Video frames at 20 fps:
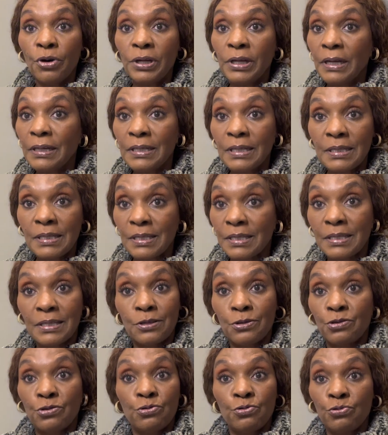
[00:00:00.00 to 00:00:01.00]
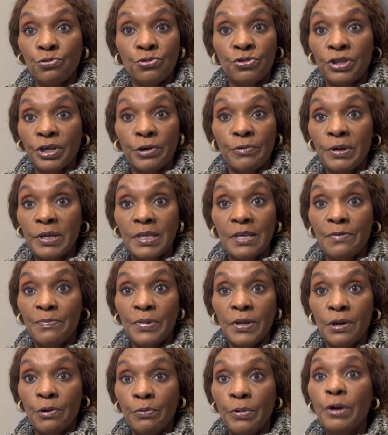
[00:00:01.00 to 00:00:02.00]
than this 2-3 weeks they've
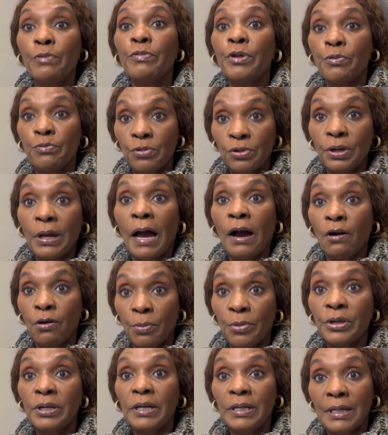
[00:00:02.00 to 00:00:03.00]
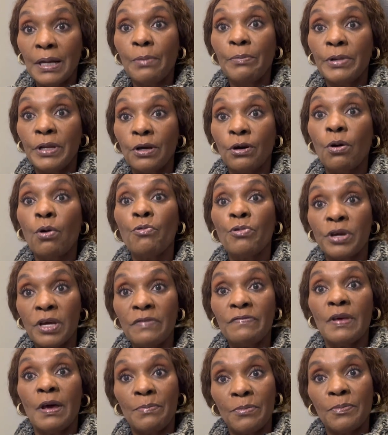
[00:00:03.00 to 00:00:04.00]
been away, we will accommodate them when they come. We'll give
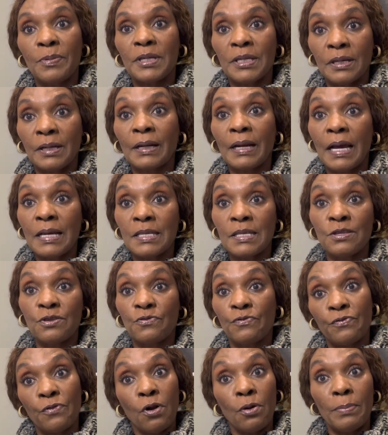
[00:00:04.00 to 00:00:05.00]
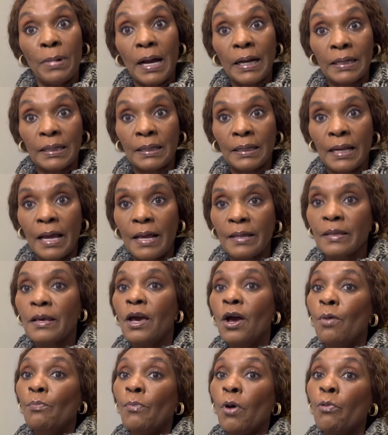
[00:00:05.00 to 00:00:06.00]
them special classes to fall back in class,
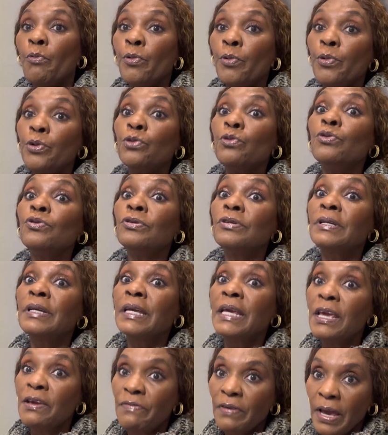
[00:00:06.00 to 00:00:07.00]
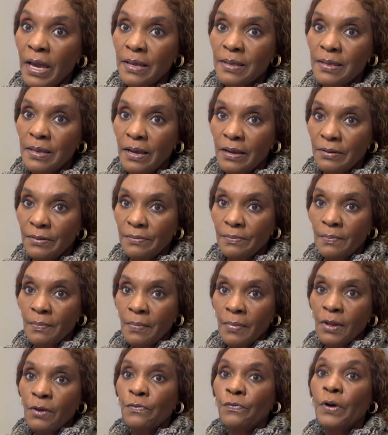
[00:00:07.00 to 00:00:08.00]
but we wouldn't give exit
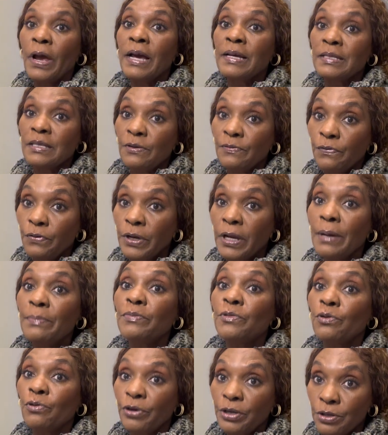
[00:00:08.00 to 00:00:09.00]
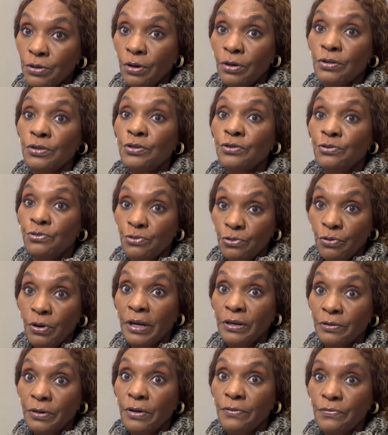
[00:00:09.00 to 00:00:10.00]
for them to return to do
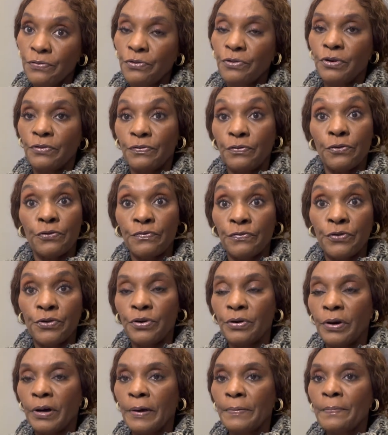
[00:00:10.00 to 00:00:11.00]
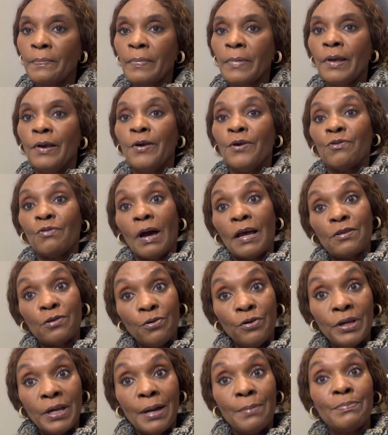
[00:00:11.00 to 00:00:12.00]
another funeral. So I
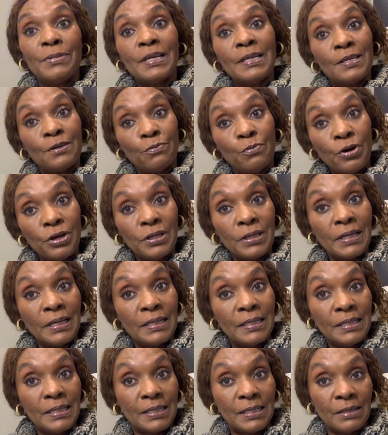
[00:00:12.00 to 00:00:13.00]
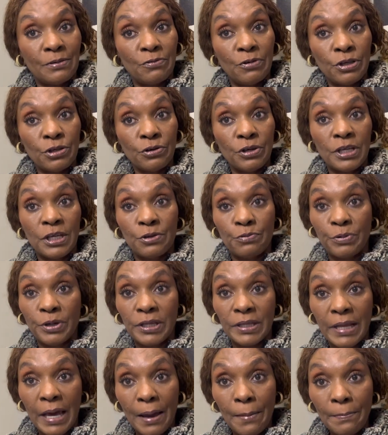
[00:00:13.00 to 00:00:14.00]
told them this is what the situation is with
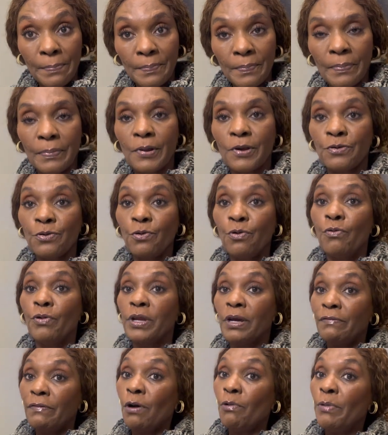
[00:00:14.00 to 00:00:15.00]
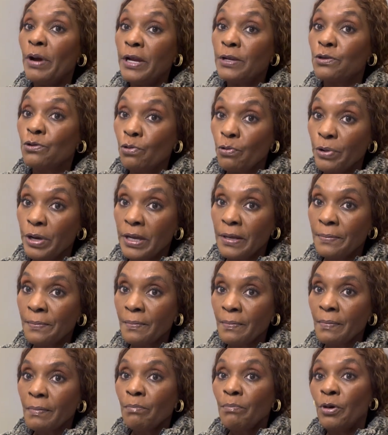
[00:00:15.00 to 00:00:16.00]
them. So whatever we're doing,
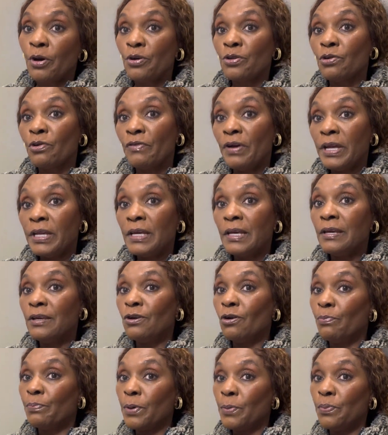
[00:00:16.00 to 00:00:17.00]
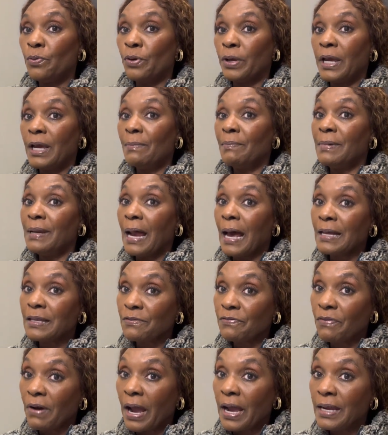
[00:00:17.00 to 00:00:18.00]
because already your people came last
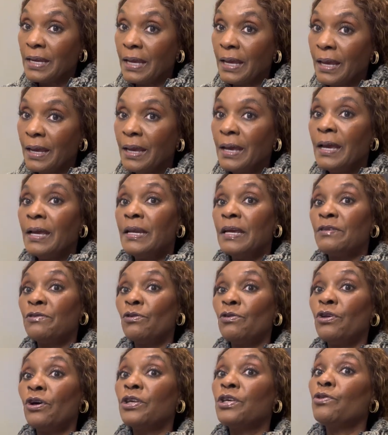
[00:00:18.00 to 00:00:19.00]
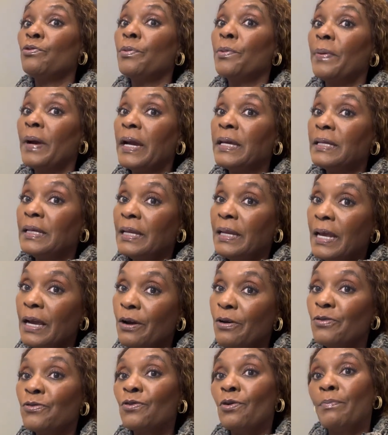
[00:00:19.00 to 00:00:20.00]
Friday, they told us you'll be buried in
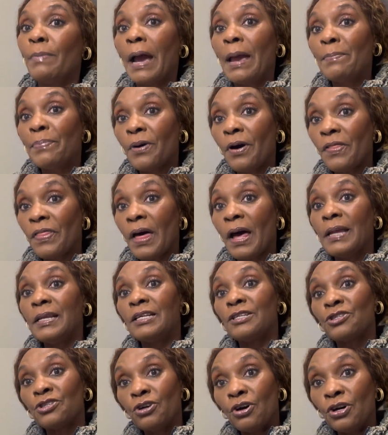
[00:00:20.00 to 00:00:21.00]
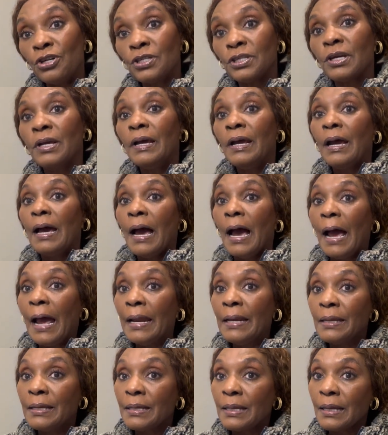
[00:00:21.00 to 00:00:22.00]
Lagos. So my brother, the church,
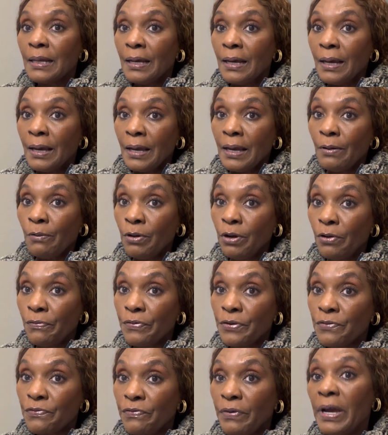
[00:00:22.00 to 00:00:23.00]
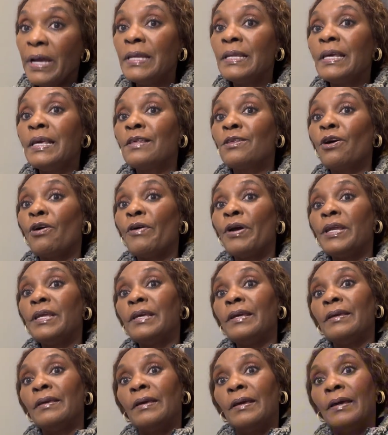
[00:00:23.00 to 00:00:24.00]
and one of his friends is already